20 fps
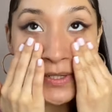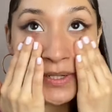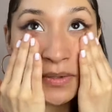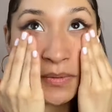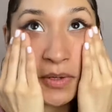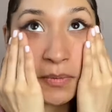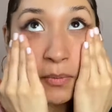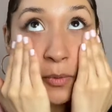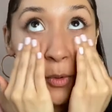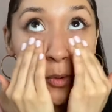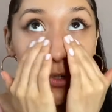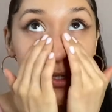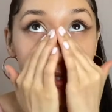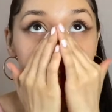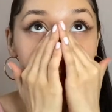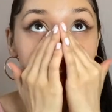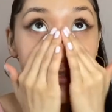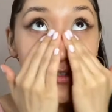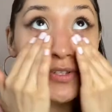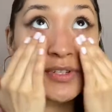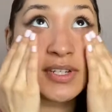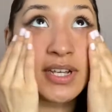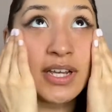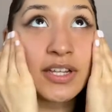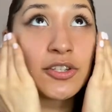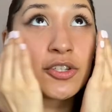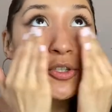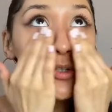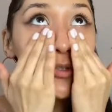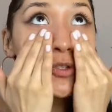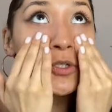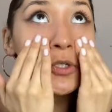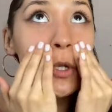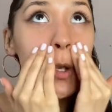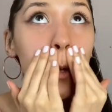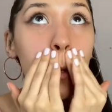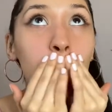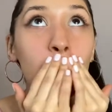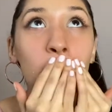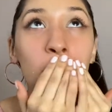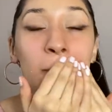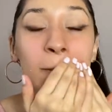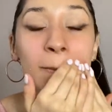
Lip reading: My pores that just tend to show.